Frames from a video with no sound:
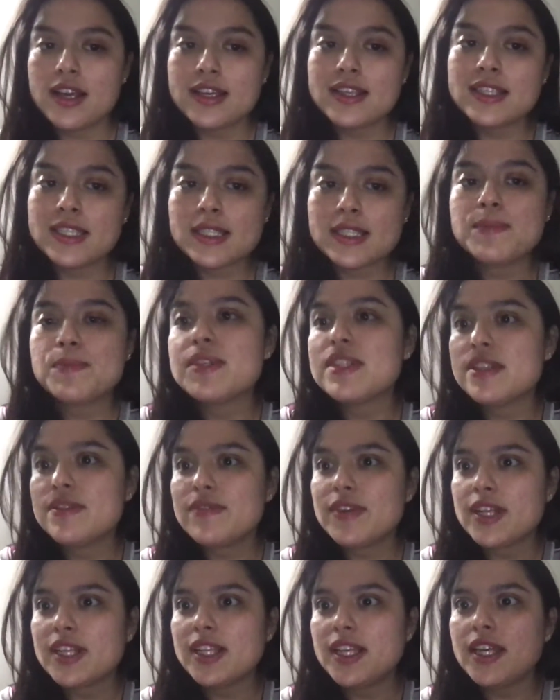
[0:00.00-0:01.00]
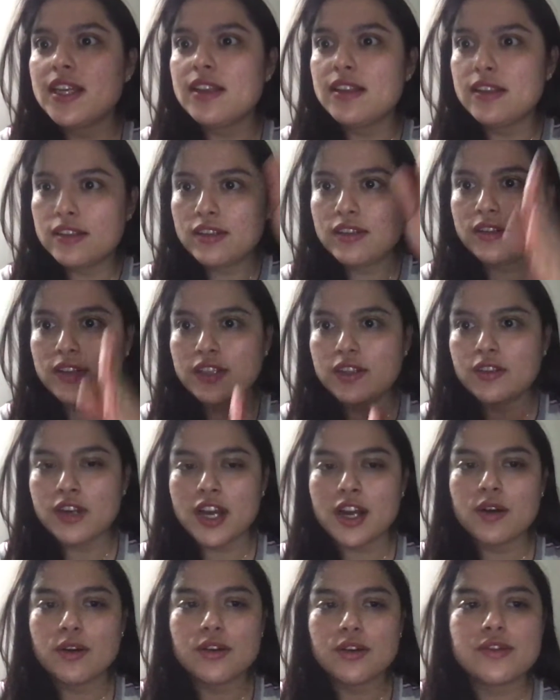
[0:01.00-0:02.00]
specifically, little
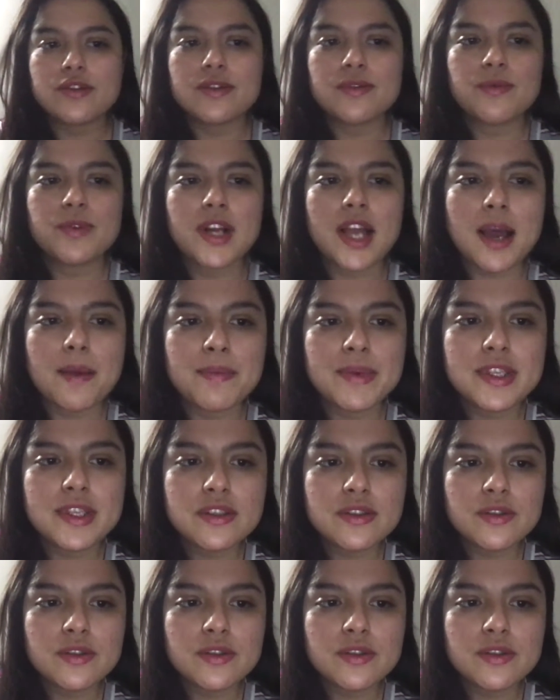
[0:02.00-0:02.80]
arrows of what happens.